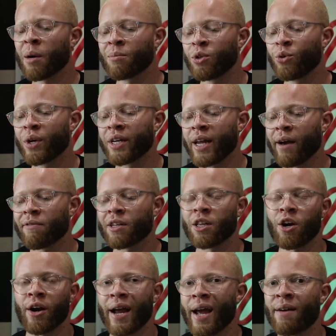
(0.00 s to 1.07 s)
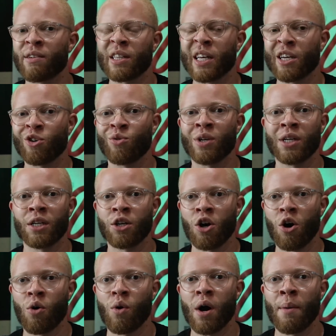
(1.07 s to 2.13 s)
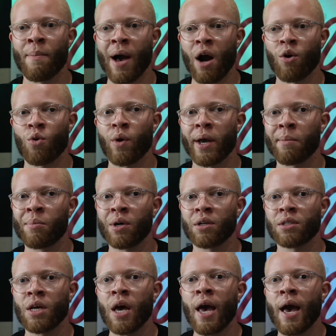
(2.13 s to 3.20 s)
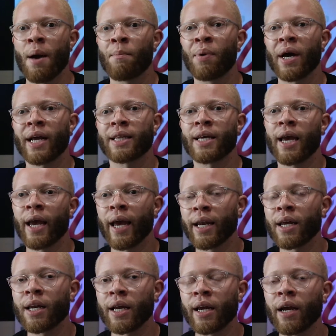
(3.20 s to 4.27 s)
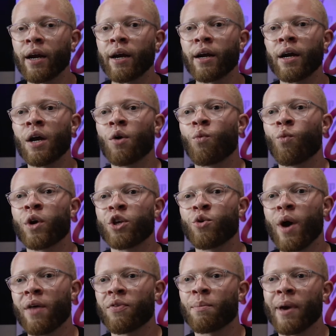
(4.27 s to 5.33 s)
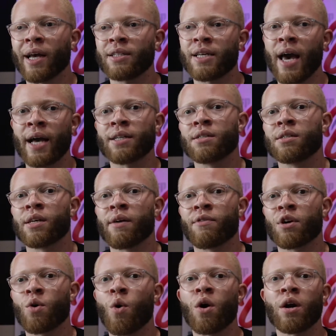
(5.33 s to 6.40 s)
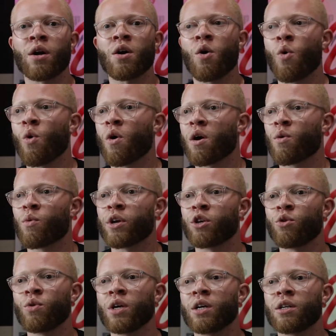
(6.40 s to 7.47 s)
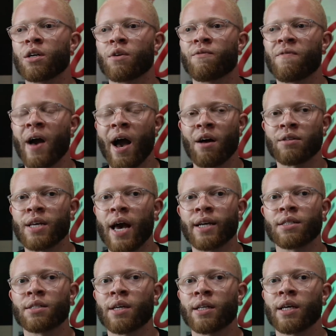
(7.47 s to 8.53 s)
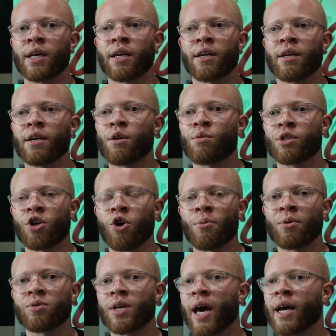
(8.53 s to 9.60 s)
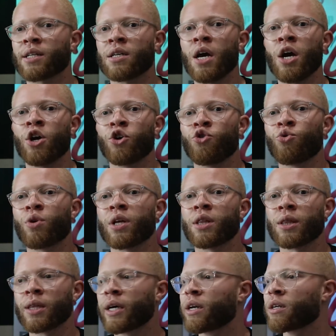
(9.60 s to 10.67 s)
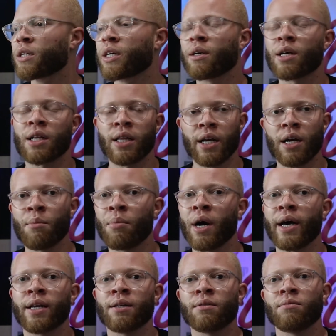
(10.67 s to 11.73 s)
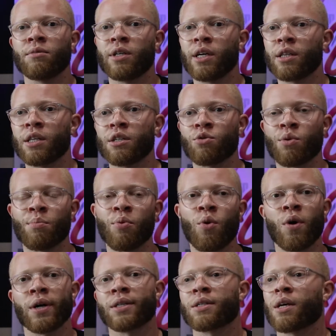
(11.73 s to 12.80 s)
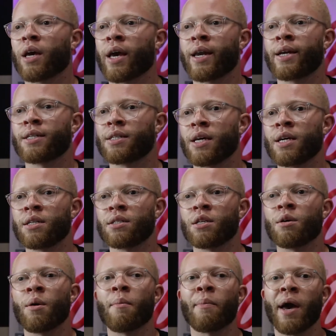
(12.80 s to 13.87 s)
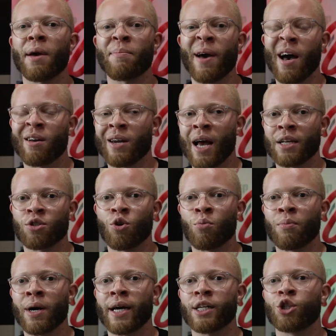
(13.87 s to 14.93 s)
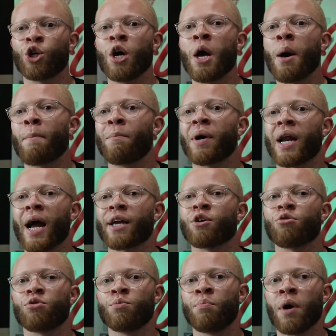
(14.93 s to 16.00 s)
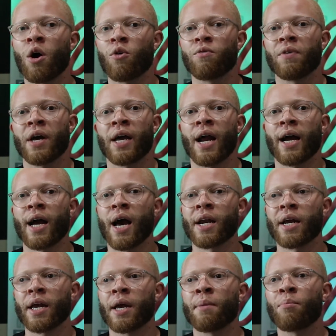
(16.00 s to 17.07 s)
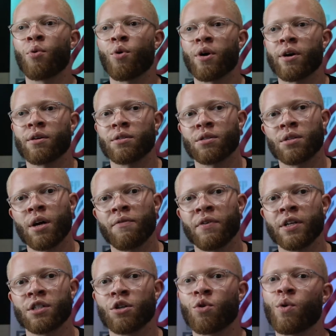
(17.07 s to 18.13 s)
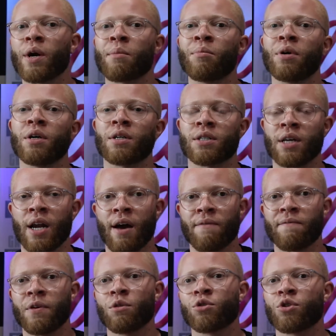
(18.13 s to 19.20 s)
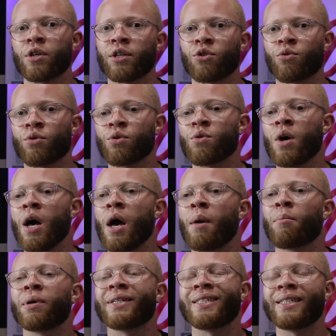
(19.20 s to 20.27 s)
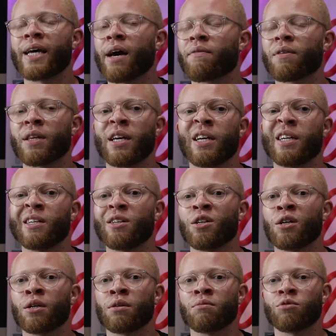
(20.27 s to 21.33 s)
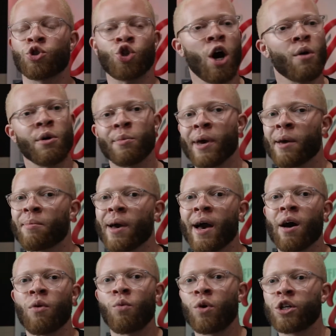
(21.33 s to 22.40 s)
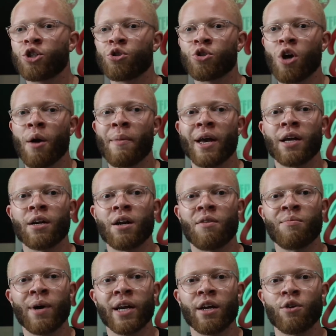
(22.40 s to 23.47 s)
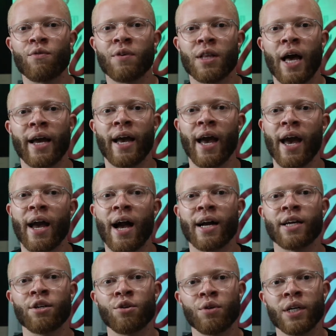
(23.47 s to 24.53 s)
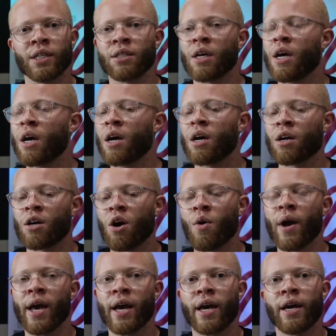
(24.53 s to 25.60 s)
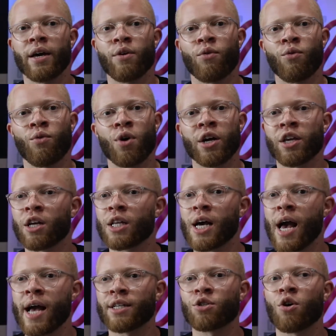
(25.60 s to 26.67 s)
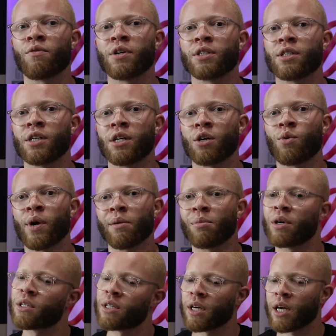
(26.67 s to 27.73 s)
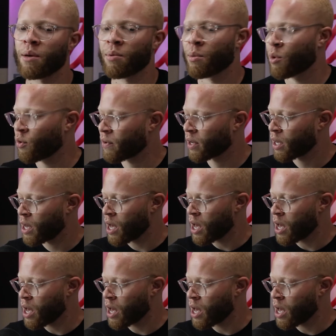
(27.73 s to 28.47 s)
You can definitely learn everything you need to know about QuickBooks. But at the end of the year, when you have to pay taxes every quarter or when you need to file taxes at the end of the year with TurboTax, you can literally click a button, get these reports, and it's easy. PayPal, not so much, but I use both. And I kind of import stuff into QuickBooks and I filter it through. But definitely start with PayPal. Once you start making enough money, you feel like, hey, I can do this, go ahead, run your ass over to QuickBooks and keep it moving.